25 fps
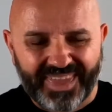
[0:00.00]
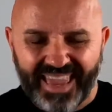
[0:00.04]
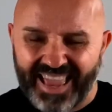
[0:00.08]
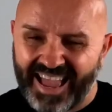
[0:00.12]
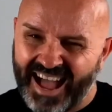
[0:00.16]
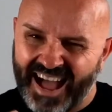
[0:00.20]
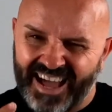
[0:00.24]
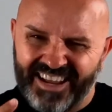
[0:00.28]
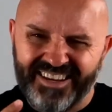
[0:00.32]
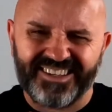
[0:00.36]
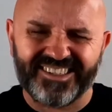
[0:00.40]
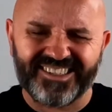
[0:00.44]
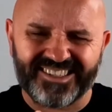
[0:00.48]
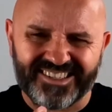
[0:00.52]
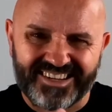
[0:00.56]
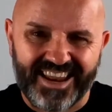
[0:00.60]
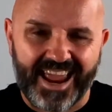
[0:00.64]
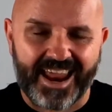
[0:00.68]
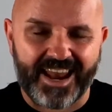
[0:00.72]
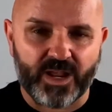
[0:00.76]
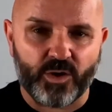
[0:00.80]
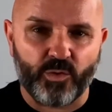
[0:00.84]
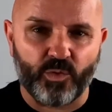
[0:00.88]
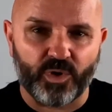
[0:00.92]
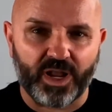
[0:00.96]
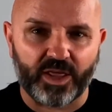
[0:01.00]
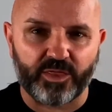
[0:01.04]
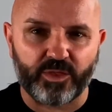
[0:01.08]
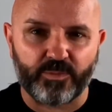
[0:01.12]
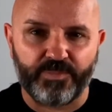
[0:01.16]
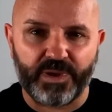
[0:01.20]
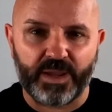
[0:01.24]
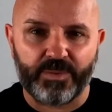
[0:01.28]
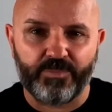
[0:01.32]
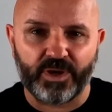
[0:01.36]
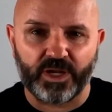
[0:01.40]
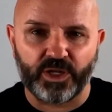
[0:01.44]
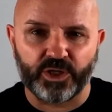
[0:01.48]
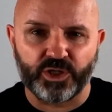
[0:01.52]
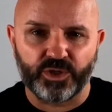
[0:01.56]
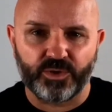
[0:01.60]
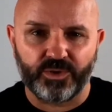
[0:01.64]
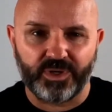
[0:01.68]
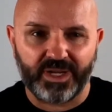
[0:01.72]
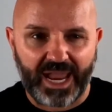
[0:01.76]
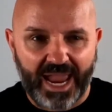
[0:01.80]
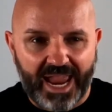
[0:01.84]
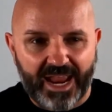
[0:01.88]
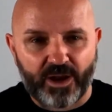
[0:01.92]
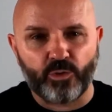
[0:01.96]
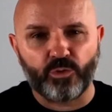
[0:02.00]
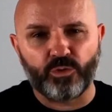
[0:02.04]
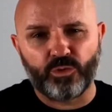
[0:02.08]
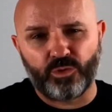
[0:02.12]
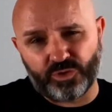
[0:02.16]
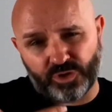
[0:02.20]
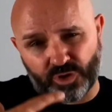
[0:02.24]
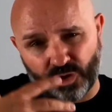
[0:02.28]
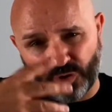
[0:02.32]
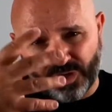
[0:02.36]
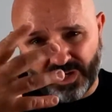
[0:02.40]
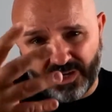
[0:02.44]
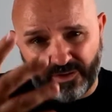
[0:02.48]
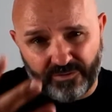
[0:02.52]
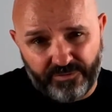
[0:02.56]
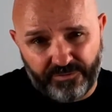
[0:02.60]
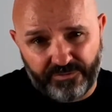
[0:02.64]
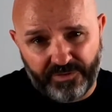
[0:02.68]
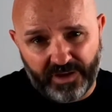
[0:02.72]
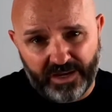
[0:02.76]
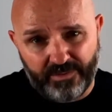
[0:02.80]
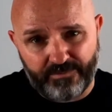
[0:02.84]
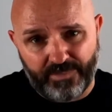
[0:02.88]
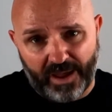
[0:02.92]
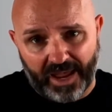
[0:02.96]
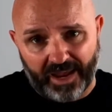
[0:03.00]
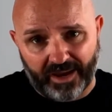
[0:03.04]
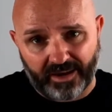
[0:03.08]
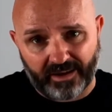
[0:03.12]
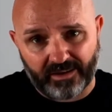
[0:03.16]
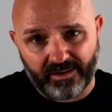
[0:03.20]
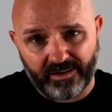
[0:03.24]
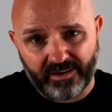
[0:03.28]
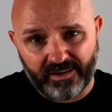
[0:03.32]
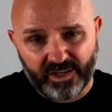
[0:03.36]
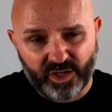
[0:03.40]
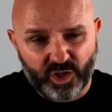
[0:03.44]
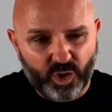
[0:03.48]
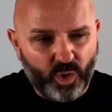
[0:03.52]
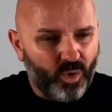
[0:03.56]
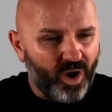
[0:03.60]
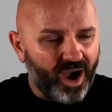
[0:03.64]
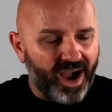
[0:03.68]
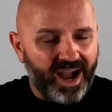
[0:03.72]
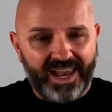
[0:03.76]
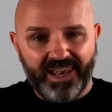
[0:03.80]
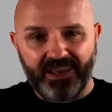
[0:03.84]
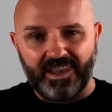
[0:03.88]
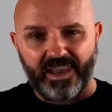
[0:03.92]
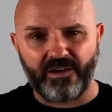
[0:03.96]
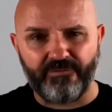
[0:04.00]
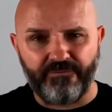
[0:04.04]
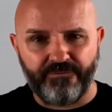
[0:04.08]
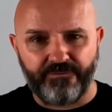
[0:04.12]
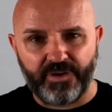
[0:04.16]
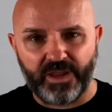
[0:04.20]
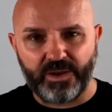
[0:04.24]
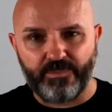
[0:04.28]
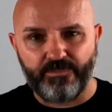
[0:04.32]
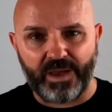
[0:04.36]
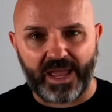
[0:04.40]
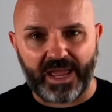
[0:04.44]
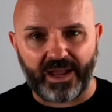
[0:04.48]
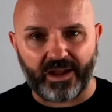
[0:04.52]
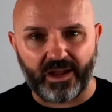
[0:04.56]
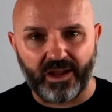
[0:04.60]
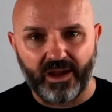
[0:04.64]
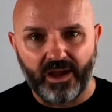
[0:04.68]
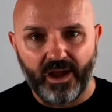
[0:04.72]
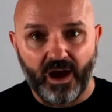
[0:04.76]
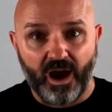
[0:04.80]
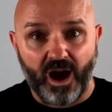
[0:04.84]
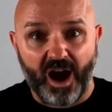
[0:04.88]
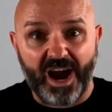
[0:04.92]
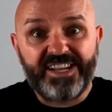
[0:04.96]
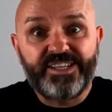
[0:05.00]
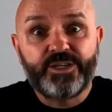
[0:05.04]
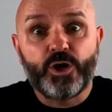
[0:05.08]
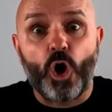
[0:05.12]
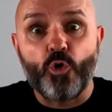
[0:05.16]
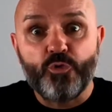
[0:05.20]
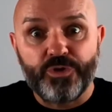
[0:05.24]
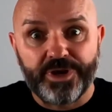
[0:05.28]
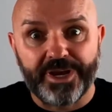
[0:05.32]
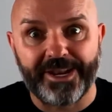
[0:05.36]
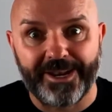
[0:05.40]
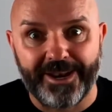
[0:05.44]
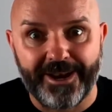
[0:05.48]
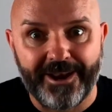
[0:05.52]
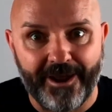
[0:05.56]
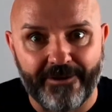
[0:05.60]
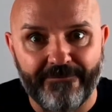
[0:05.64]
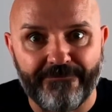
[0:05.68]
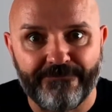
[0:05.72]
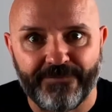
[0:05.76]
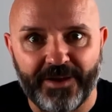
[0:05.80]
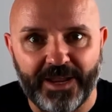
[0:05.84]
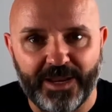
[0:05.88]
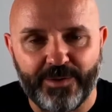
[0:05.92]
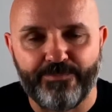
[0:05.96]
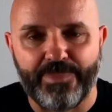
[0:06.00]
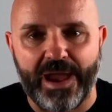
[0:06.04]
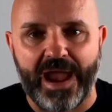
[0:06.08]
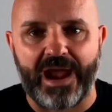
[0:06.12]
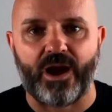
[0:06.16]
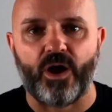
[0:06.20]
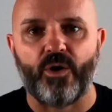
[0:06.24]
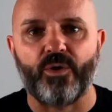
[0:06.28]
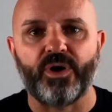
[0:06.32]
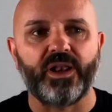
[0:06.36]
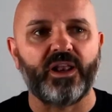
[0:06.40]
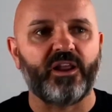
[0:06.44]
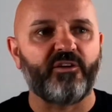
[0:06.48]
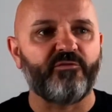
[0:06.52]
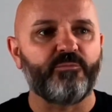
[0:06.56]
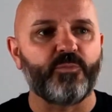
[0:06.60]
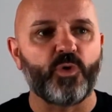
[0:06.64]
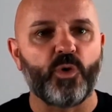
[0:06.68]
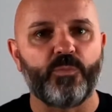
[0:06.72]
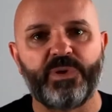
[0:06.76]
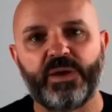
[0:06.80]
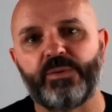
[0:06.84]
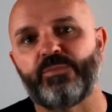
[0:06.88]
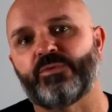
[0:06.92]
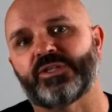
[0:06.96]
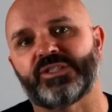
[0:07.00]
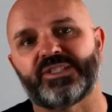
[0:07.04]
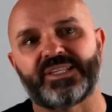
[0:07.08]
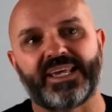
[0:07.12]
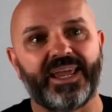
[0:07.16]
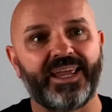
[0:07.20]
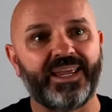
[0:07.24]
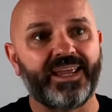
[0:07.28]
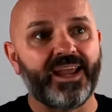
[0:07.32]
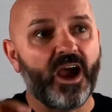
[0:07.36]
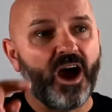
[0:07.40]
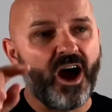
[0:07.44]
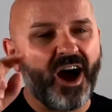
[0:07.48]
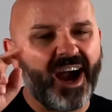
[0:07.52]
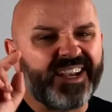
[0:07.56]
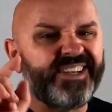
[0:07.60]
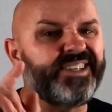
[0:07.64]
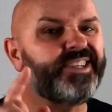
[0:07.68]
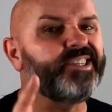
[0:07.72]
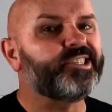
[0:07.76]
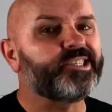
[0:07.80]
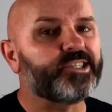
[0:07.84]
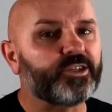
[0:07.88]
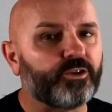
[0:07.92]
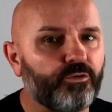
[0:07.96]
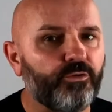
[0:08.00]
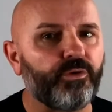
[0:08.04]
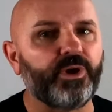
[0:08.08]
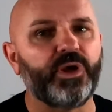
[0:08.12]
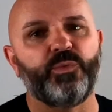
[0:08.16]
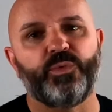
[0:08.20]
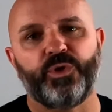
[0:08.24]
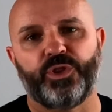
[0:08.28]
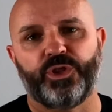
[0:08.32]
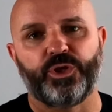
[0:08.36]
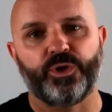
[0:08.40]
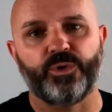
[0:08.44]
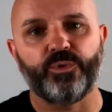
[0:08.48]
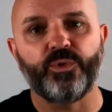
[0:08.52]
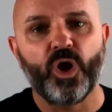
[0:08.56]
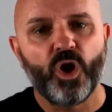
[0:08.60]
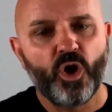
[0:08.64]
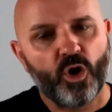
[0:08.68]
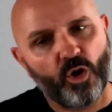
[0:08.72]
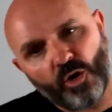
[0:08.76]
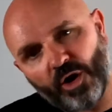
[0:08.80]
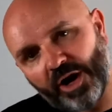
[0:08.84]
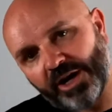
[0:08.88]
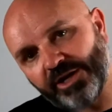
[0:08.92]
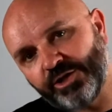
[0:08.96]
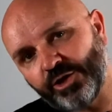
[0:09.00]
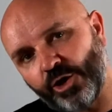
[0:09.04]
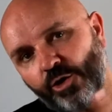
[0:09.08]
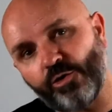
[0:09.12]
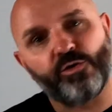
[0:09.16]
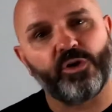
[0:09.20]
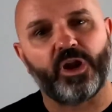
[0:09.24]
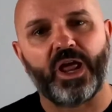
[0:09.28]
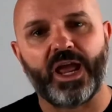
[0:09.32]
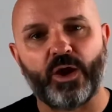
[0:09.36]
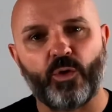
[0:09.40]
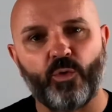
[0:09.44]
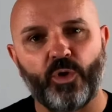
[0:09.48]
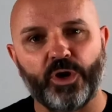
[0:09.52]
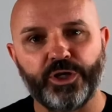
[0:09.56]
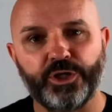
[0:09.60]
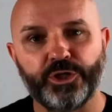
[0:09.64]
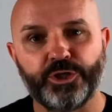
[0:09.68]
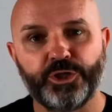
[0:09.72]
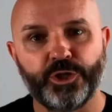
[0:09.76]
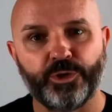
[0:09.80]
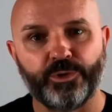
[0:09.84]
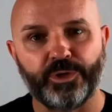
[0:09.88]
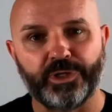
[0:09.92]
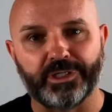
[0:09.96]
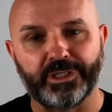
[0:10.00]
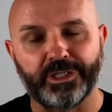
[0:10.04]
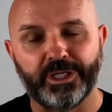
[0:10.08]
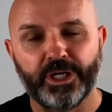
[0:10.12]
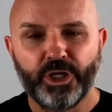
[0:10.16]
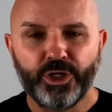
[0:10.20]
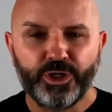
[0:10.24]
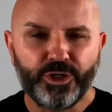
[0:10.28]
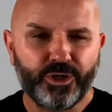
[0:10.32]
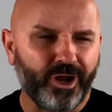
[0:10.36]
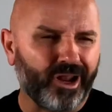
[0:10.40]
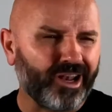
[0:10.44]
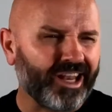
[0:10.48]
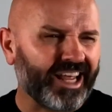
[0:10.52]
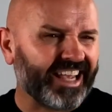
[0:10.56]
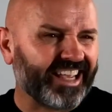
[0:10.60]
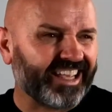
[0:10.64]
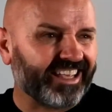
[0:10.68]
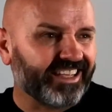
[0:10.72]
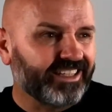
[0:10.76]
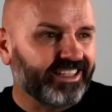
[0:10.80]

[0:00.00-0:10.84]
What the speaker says: understanding what other people are doing and also give feedback. I love feedback. I don't get enough feedback. I would love more people to say, I disagree with you, or I don't like what you're doing. I